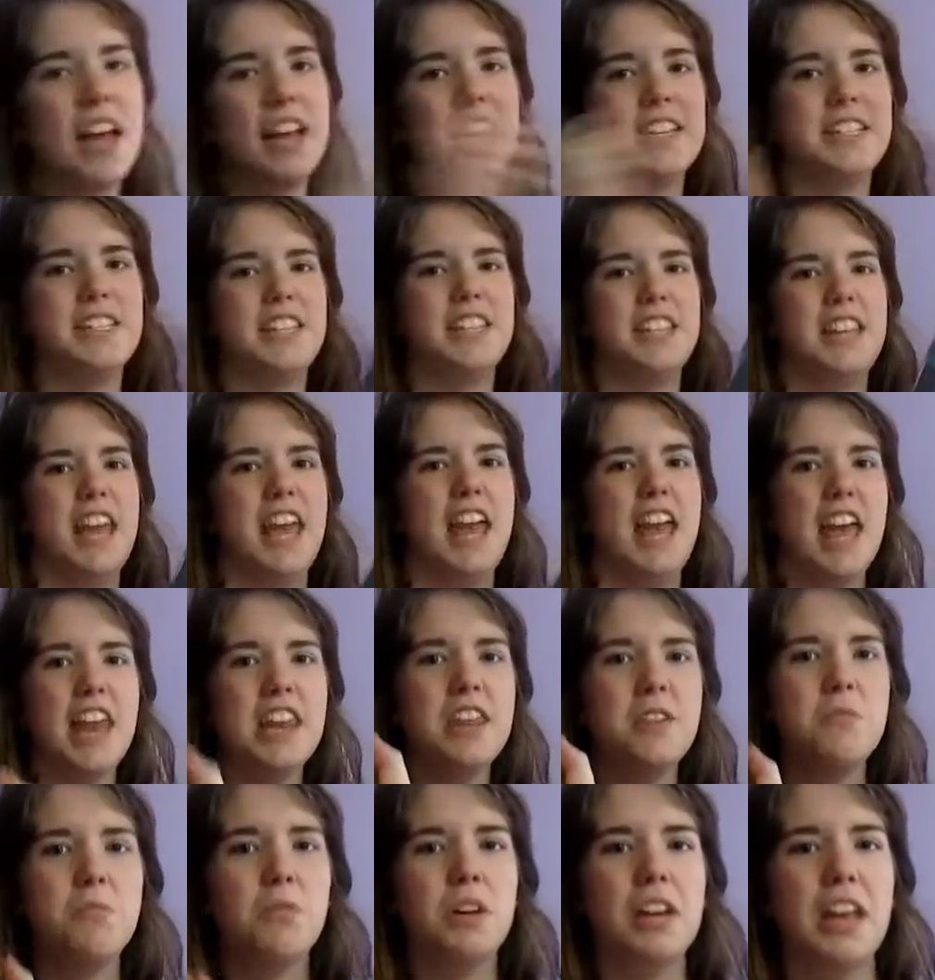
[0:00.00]
anyone
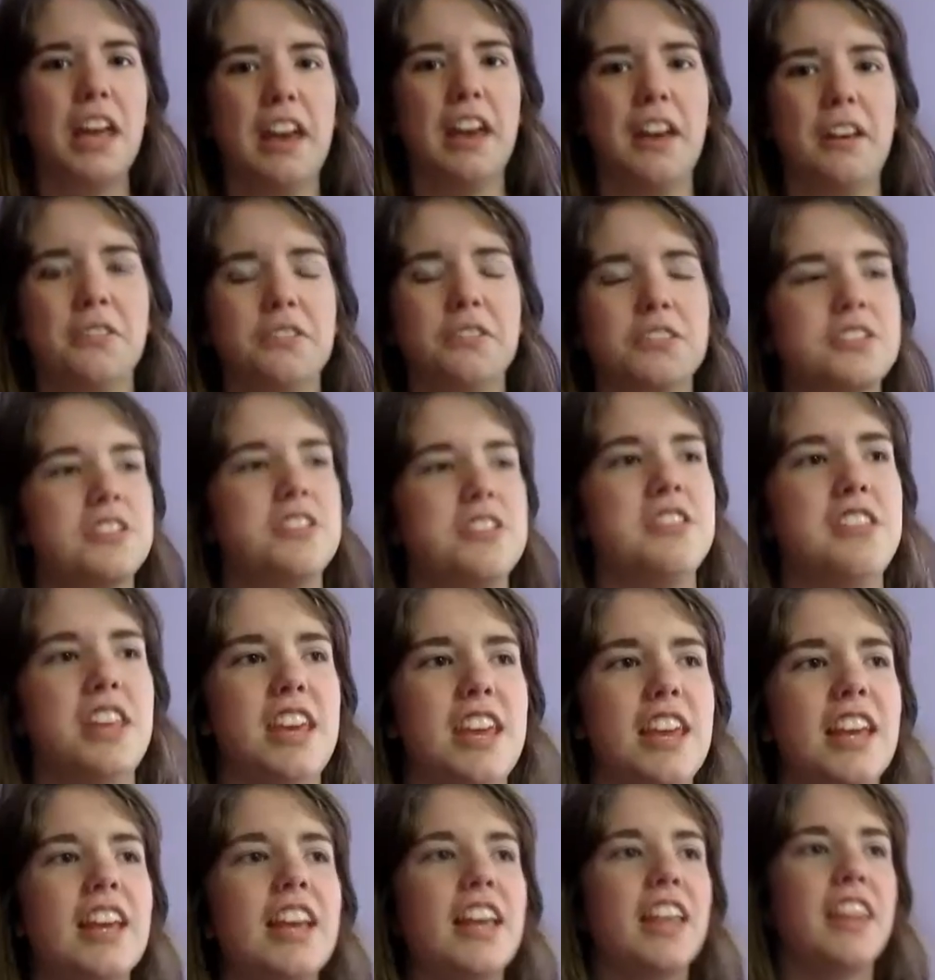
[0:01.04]
else think
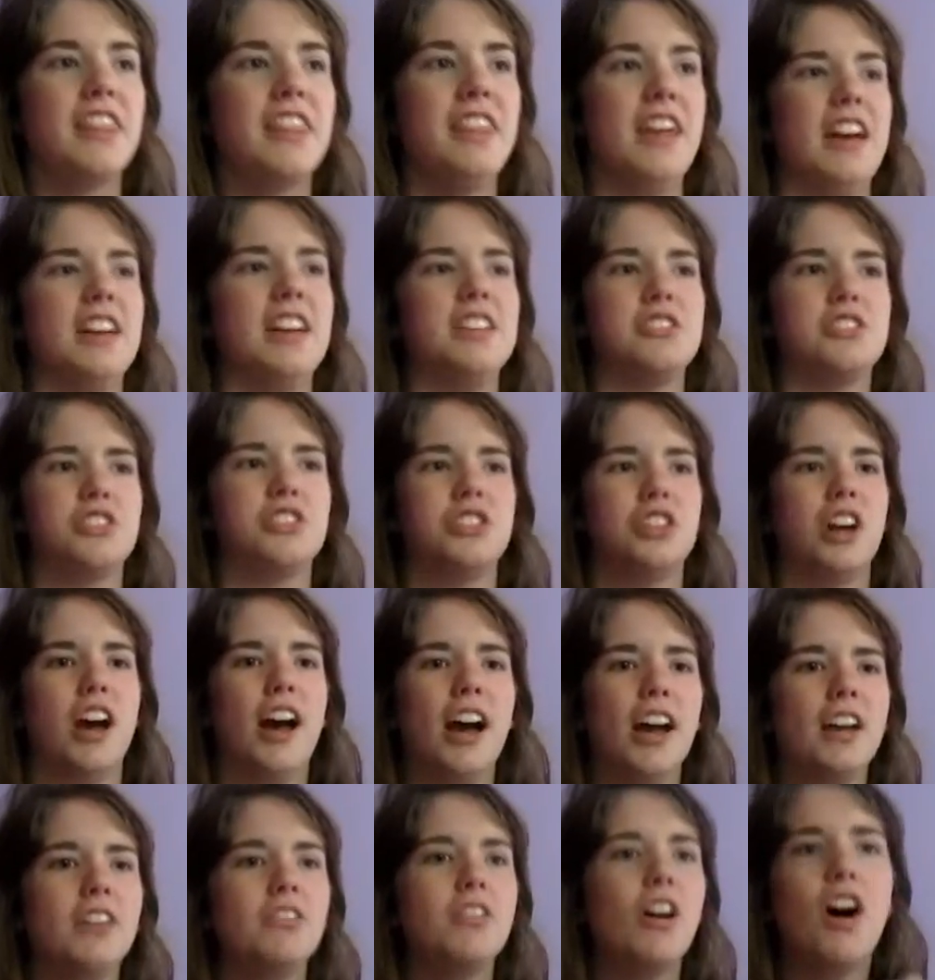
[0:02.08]
that
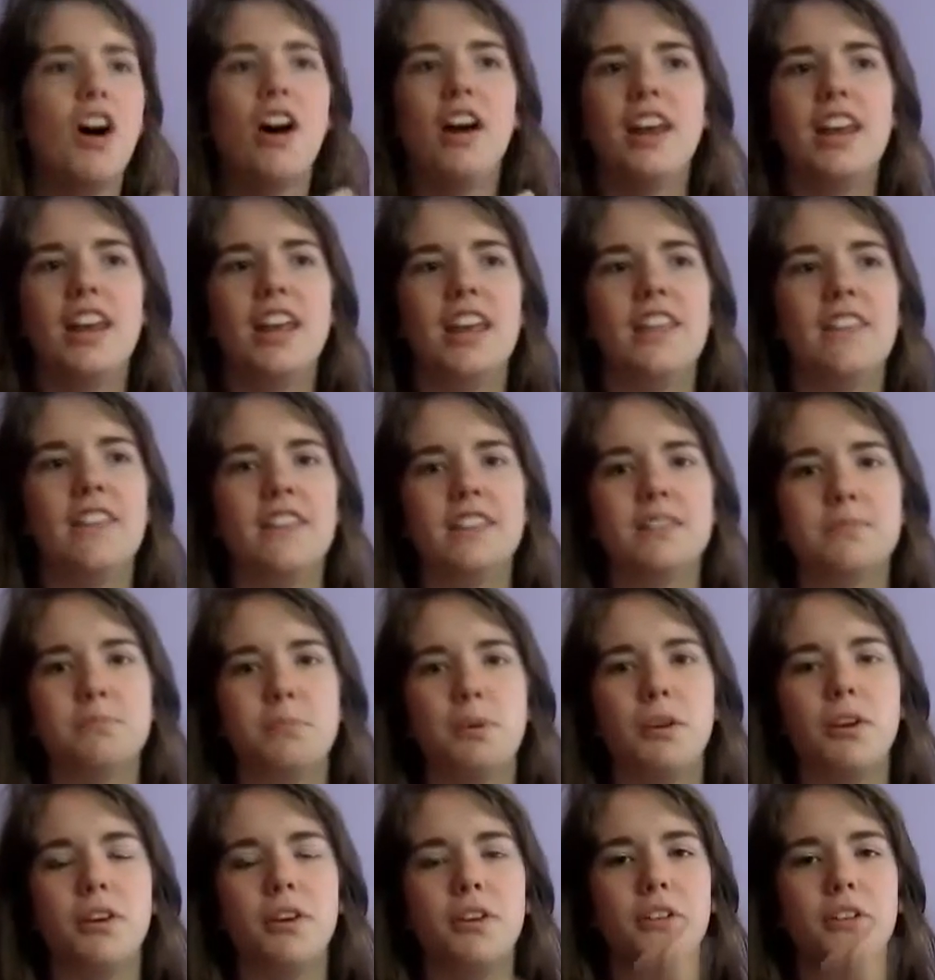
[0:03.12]
Chiron in this book, or
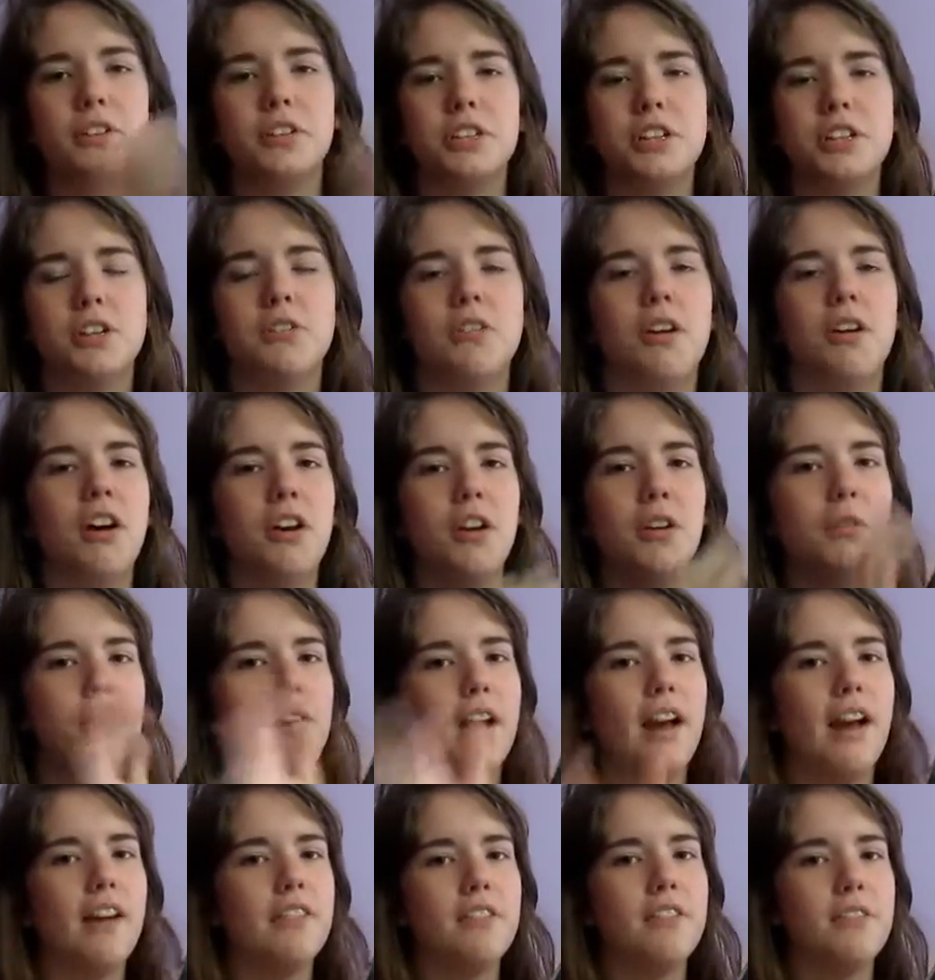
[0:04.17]
Chiron, or however
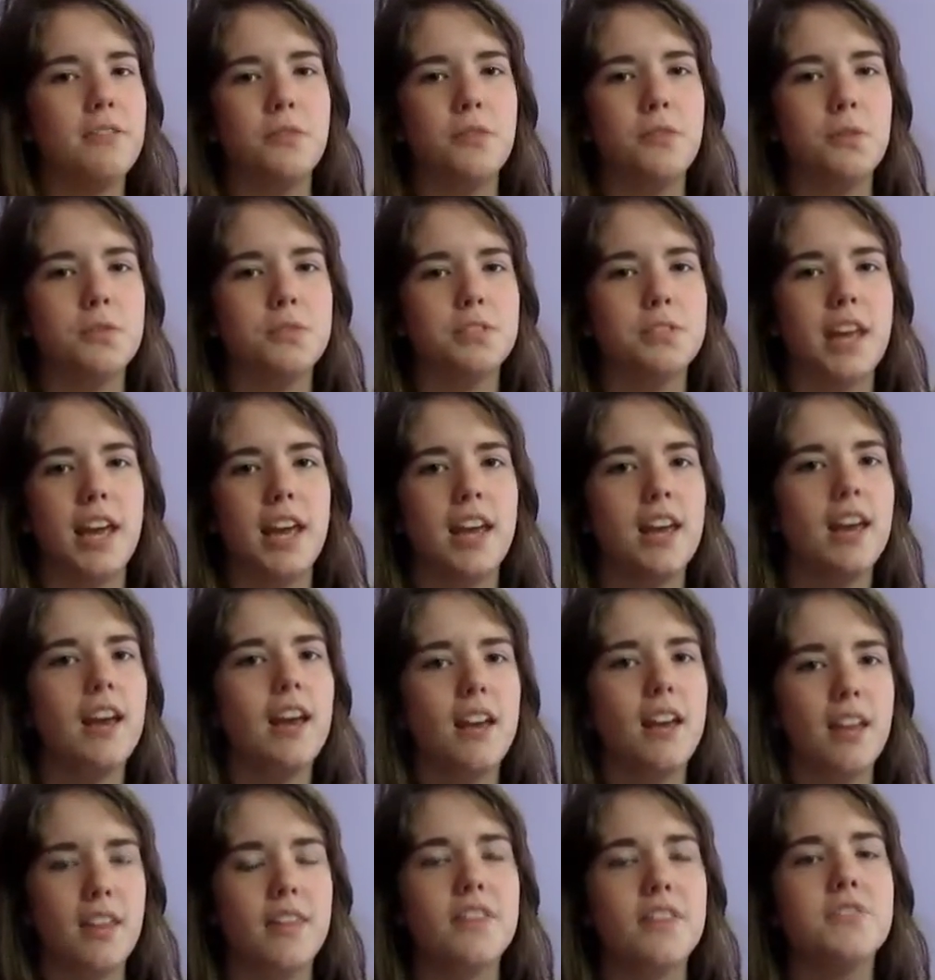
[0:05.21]
you say the
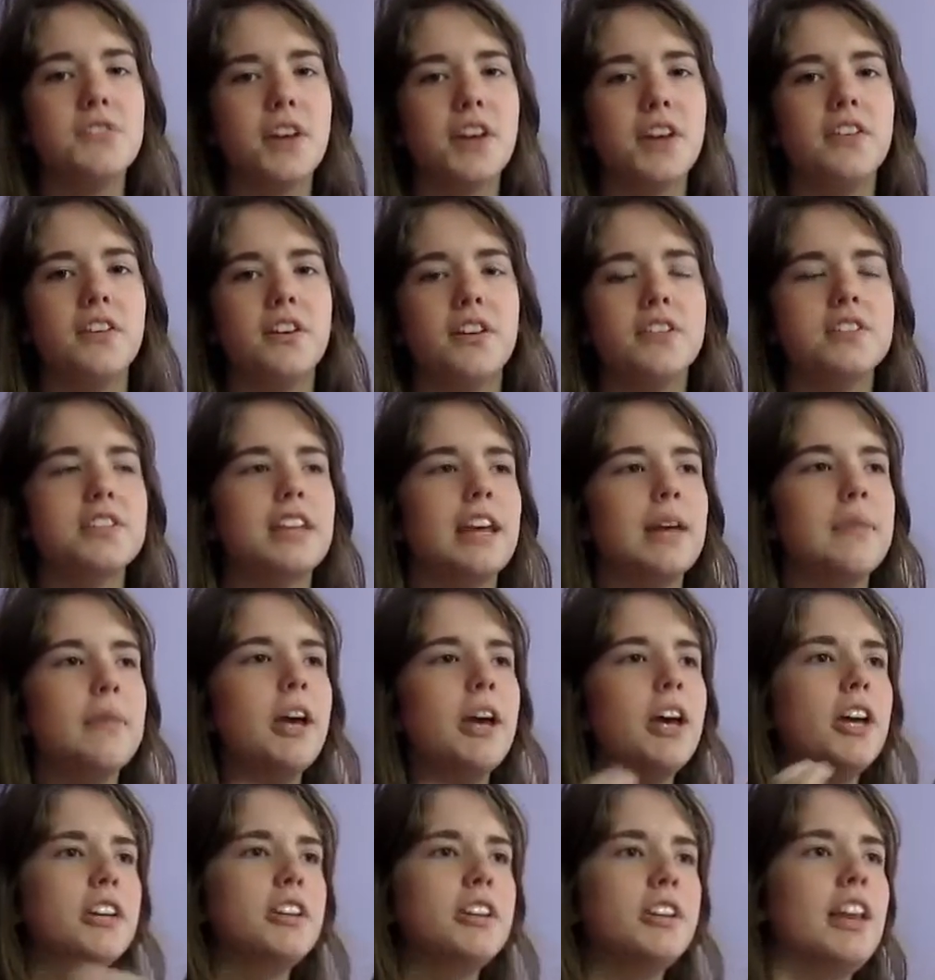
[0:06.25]
centaur's name, did
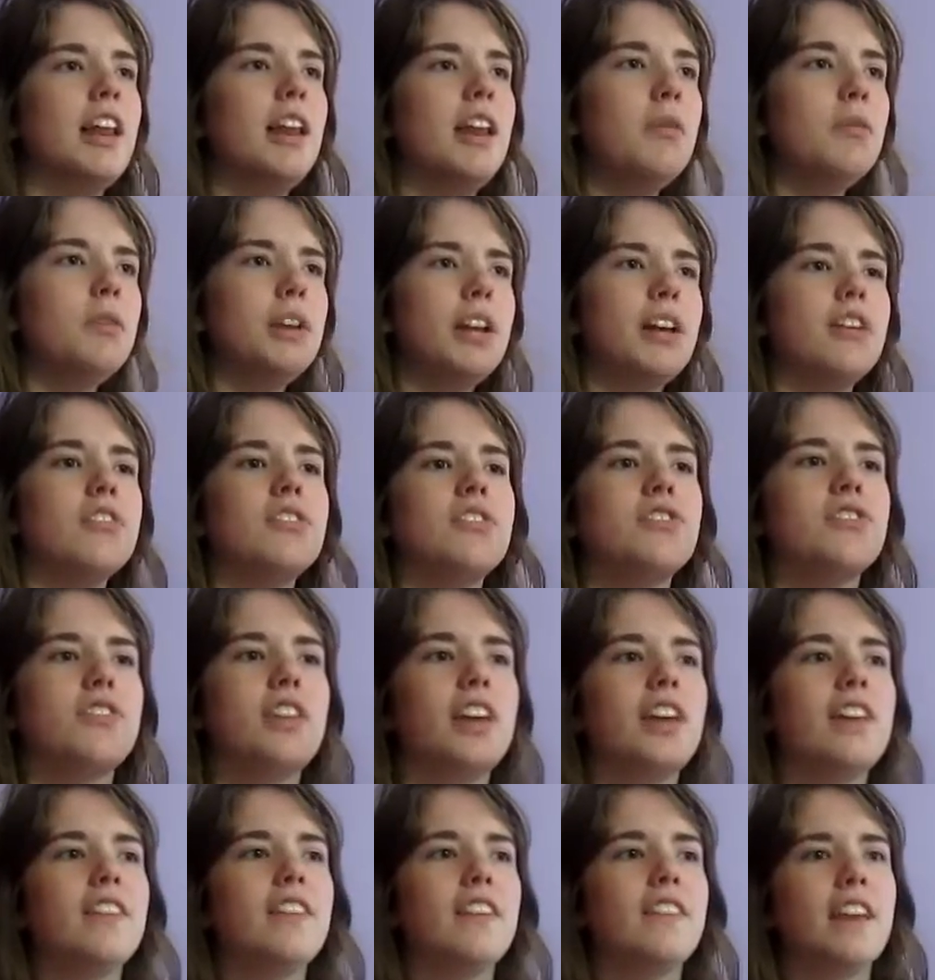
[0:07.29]
anyone else think that, like,
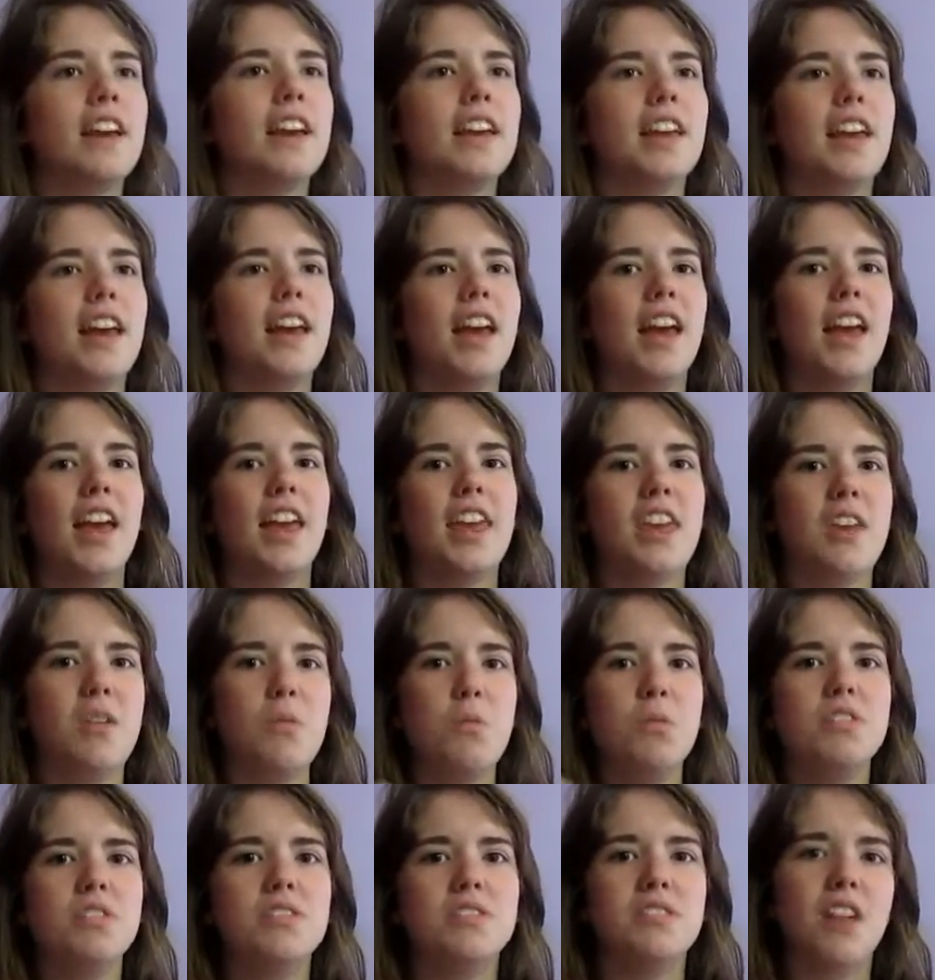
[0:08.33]
he was
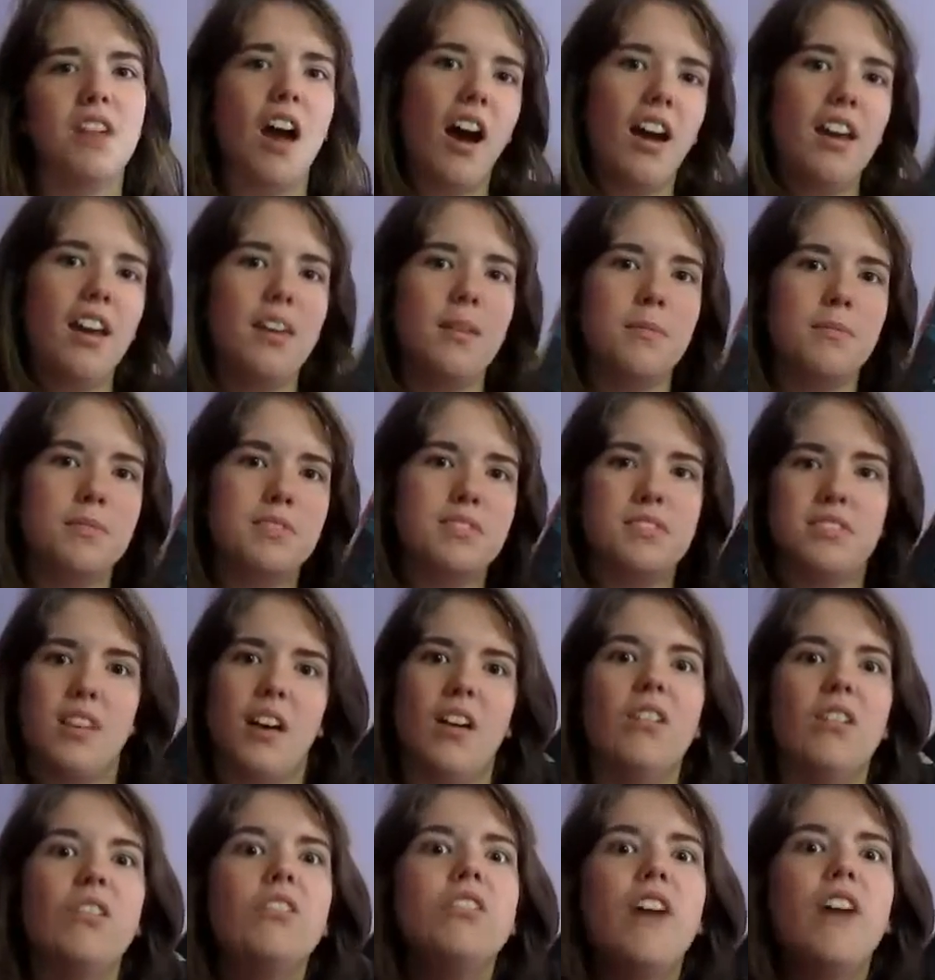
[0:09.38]
not himself? I
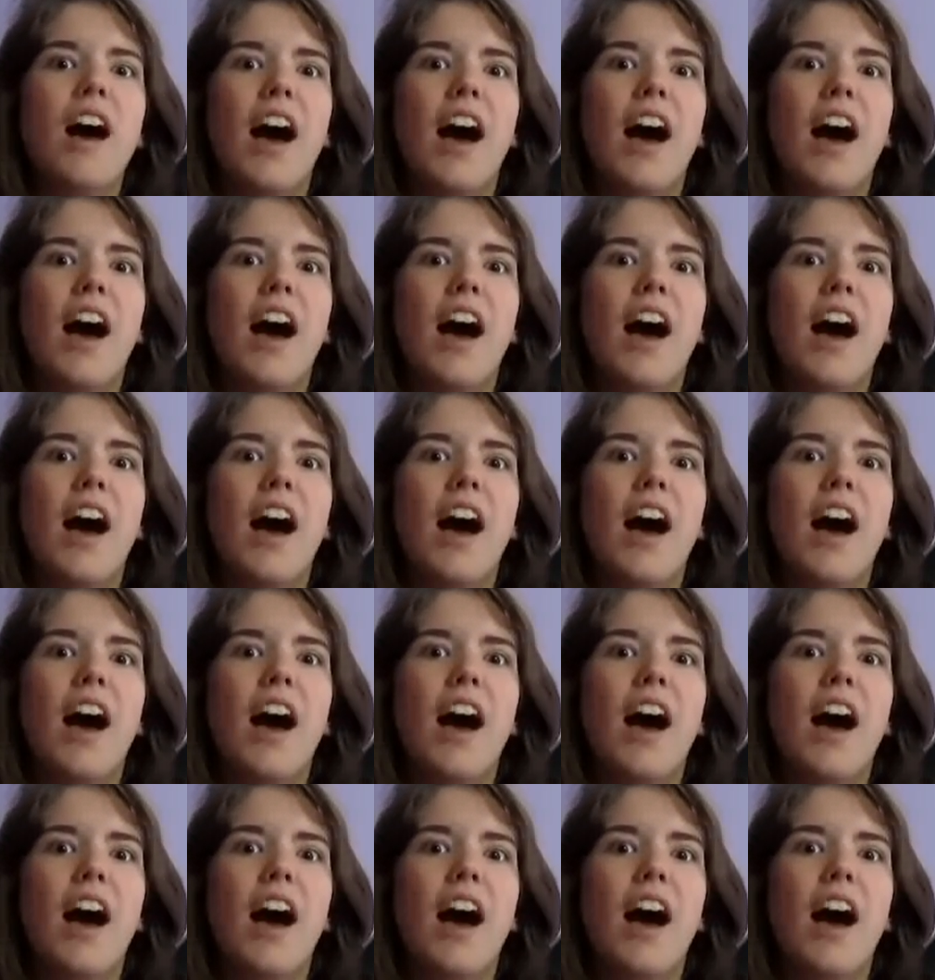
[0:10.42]
was